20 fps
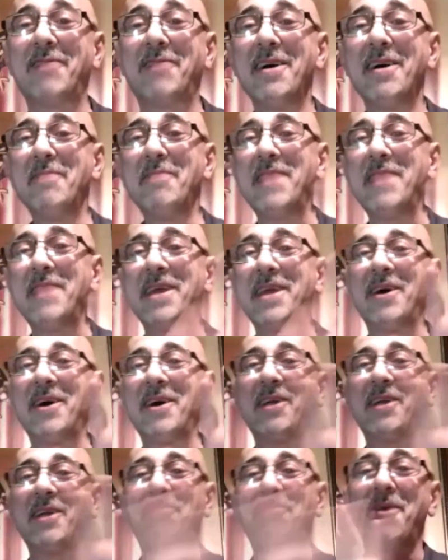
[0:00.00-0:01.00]
being on a
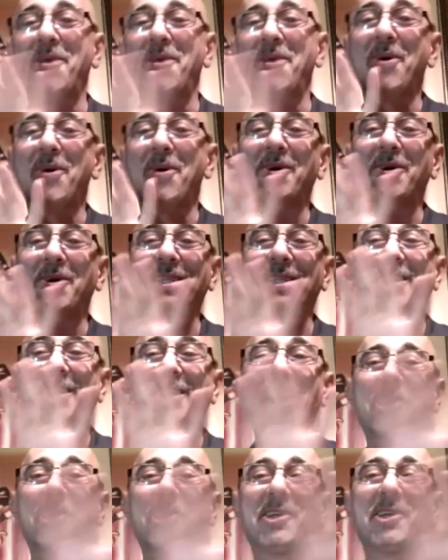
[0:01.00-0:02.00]
boat,
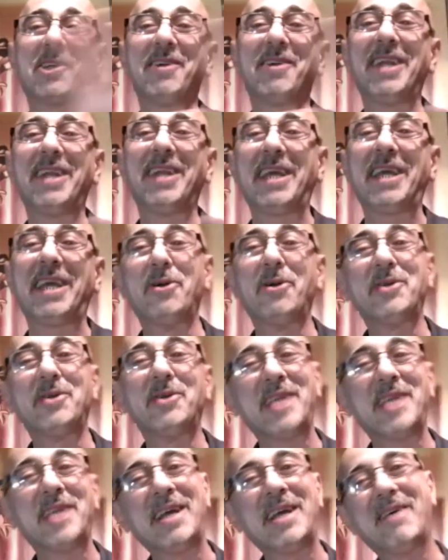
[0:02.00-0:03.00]
literally cruising